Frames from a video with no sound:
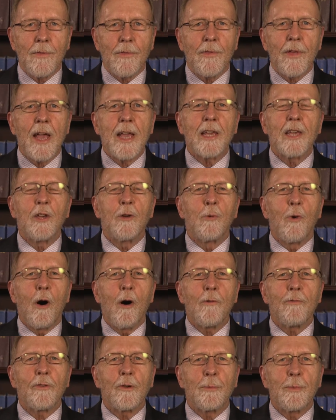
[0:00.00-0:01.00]
Thank you
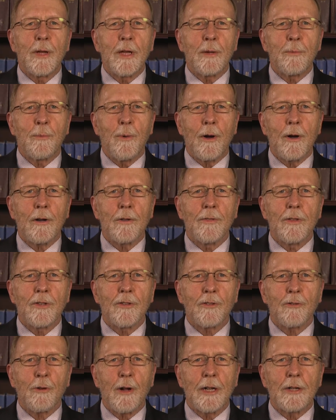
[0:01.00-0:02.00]
all for being part of
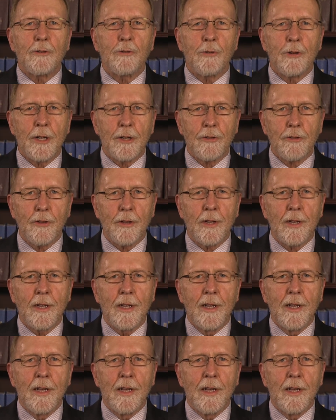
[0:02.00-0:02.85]
this great tradition